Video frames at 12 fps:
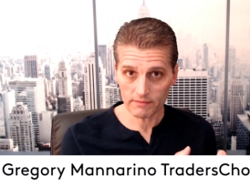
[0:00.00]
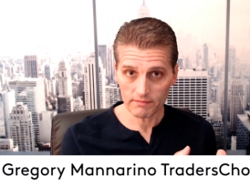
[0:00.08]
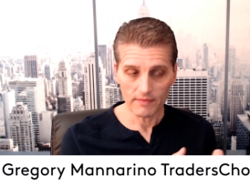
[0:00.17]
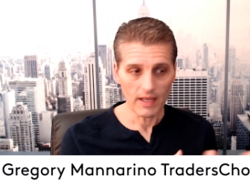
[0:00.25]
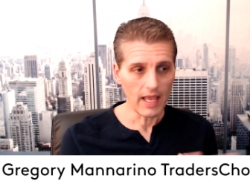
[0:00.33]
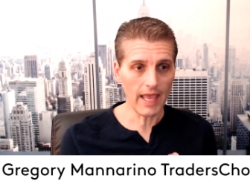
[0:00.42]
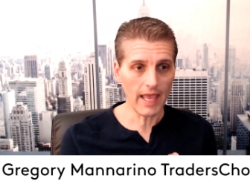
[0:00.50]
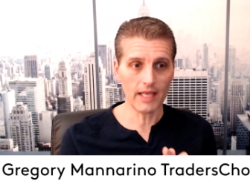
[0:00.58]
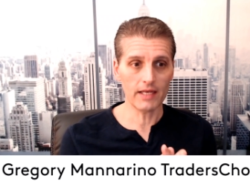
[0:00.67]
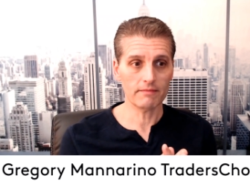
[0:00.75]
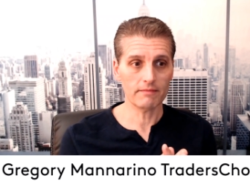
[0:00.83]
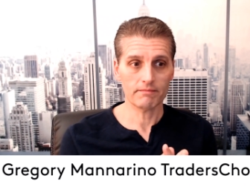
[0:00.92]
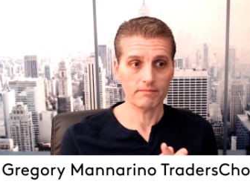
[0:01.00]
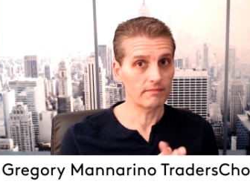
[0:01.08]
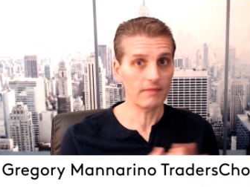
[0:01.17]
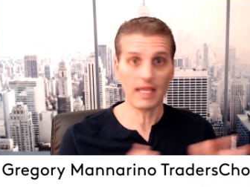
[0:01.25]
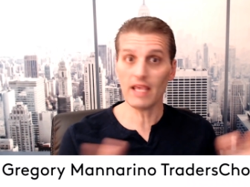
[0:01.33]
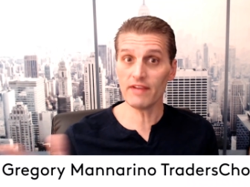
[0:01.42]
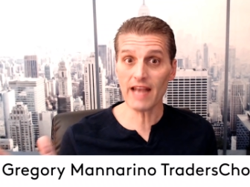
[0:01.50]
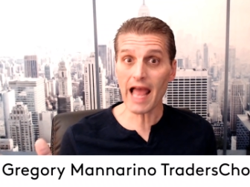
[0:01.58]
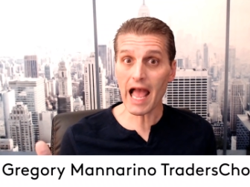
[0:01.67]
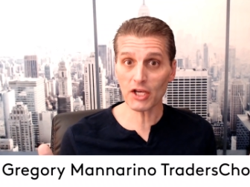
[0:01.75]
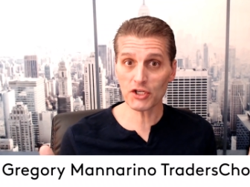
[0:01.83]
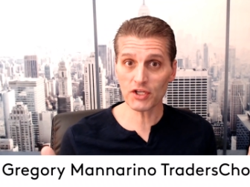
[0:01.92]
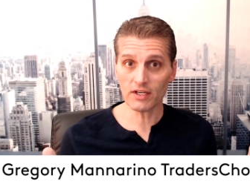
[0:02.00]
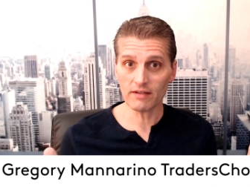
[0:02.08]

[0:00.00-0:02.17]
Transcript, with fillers: and even action,